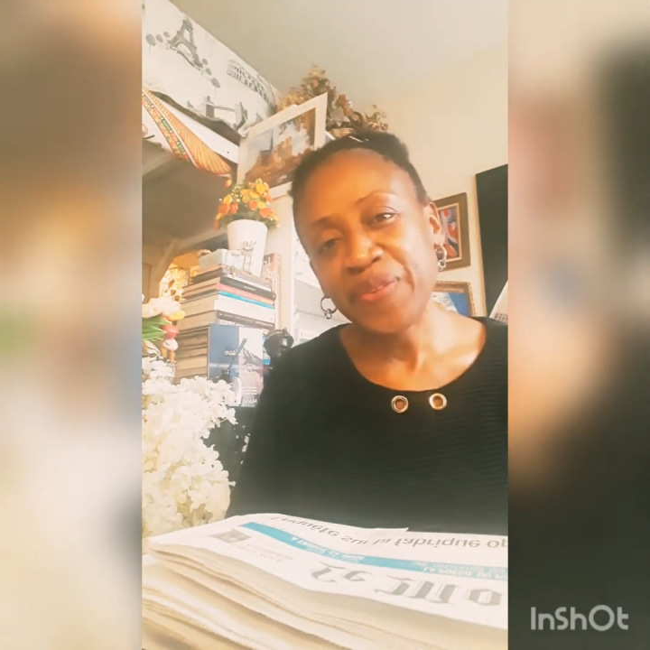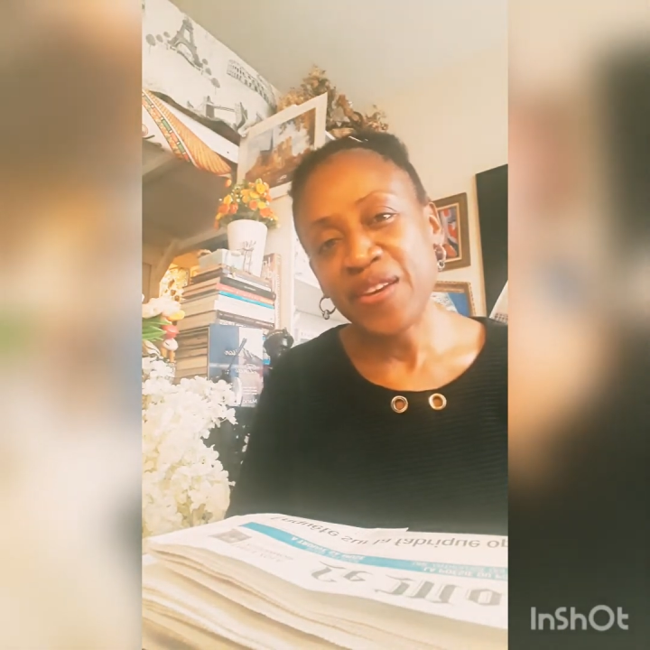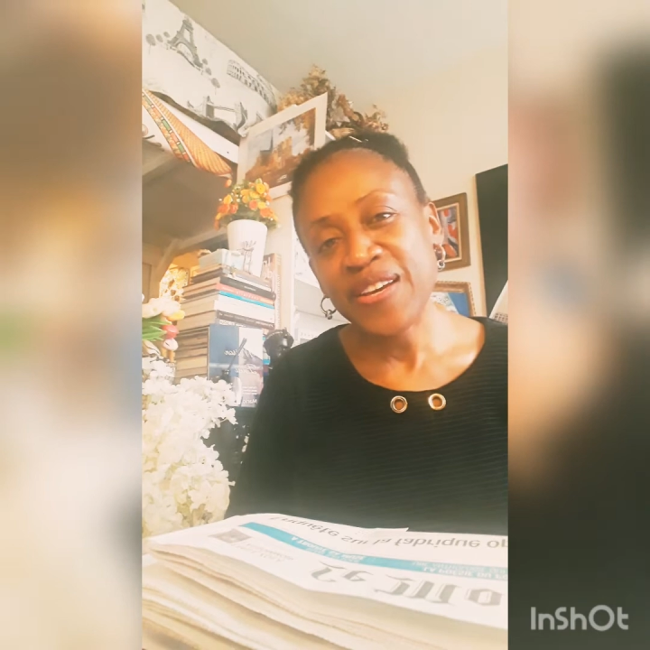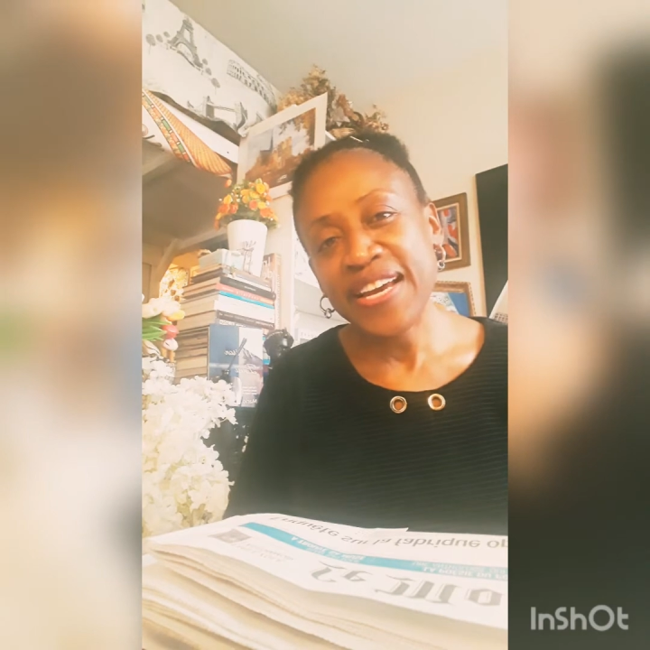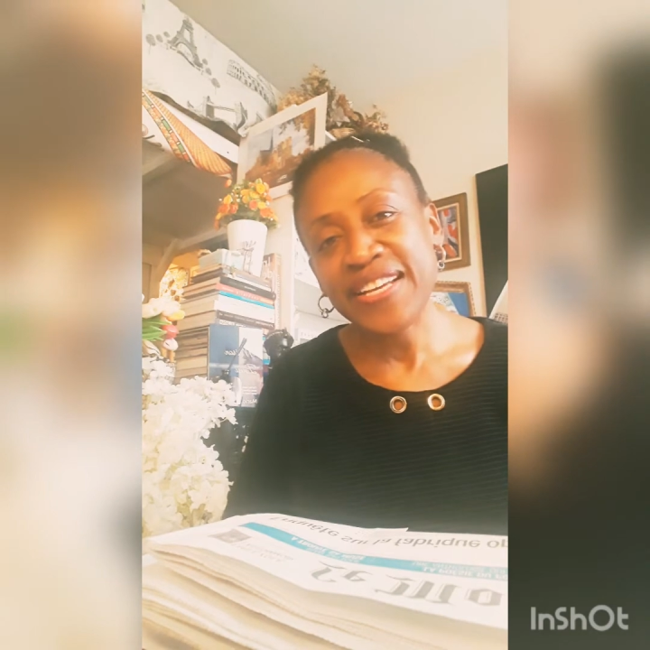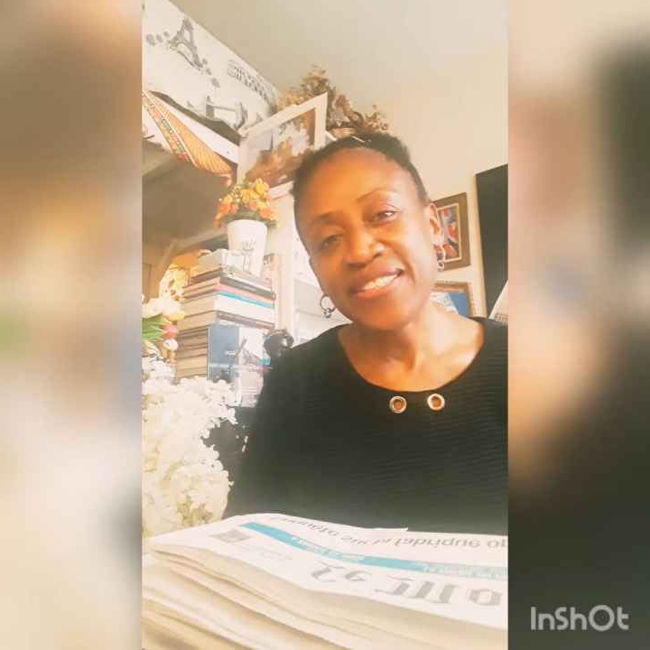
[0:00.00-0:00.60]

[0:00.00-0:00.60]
Okay,